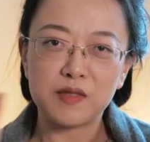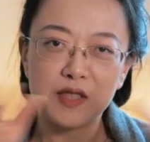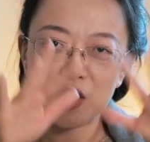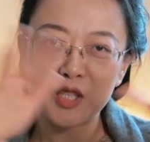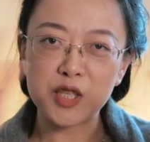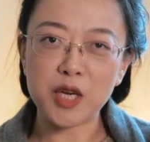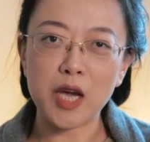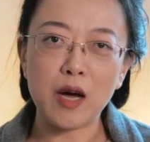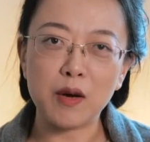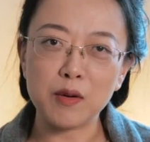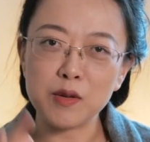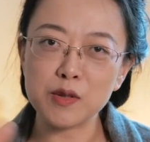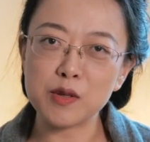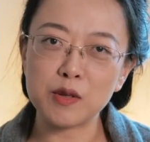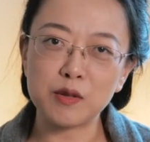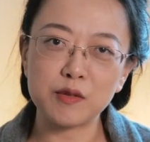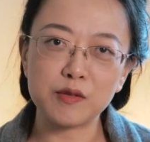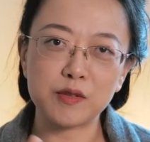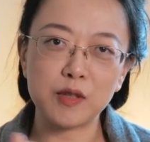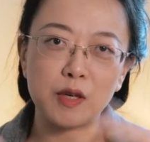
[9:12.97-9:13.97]
the shells
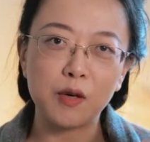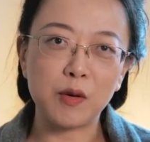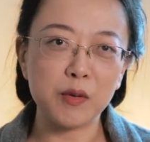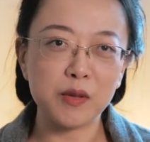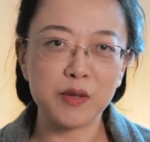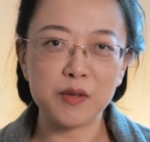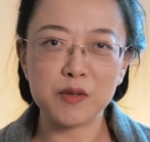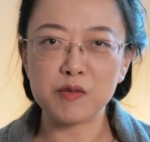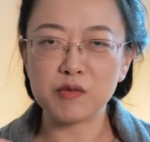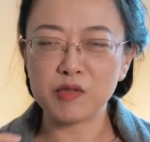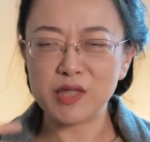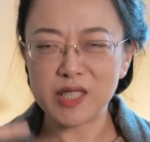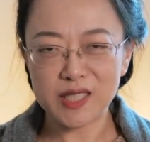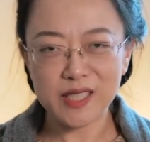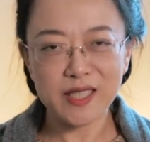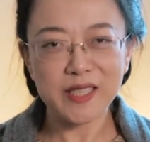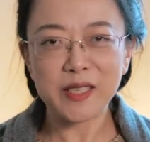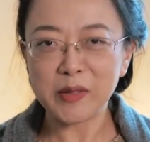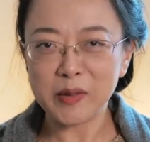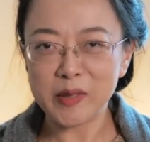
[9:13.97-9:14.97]
of all those
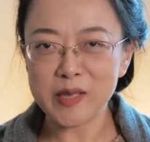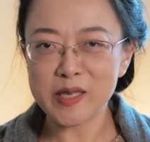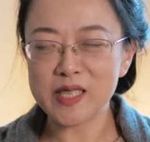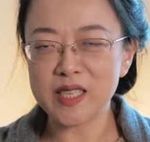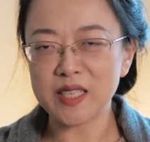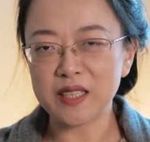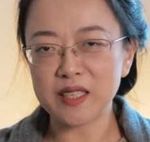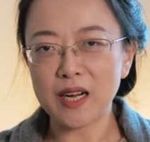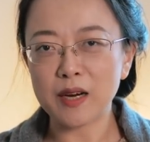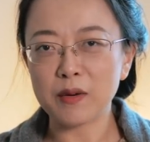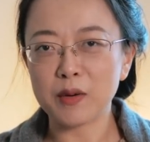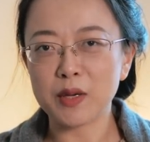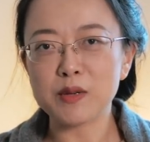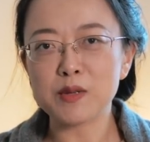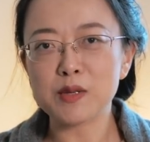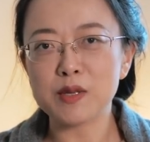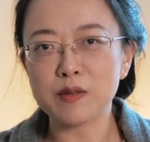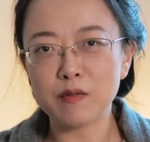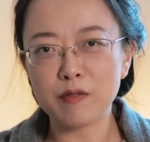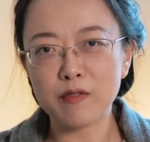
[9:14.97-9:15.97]
ridiculous
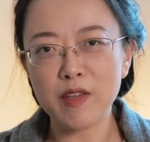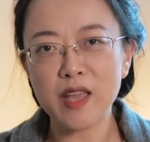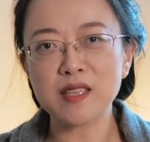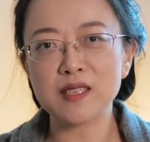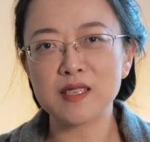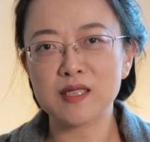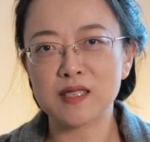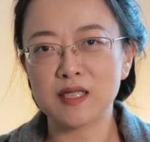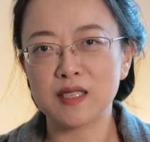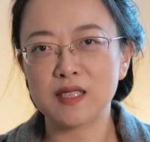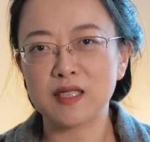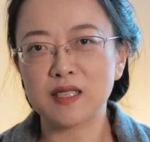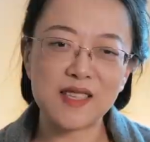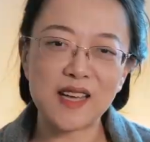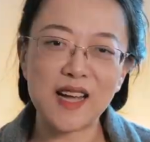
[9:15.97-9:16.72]
scenarios and fantasy.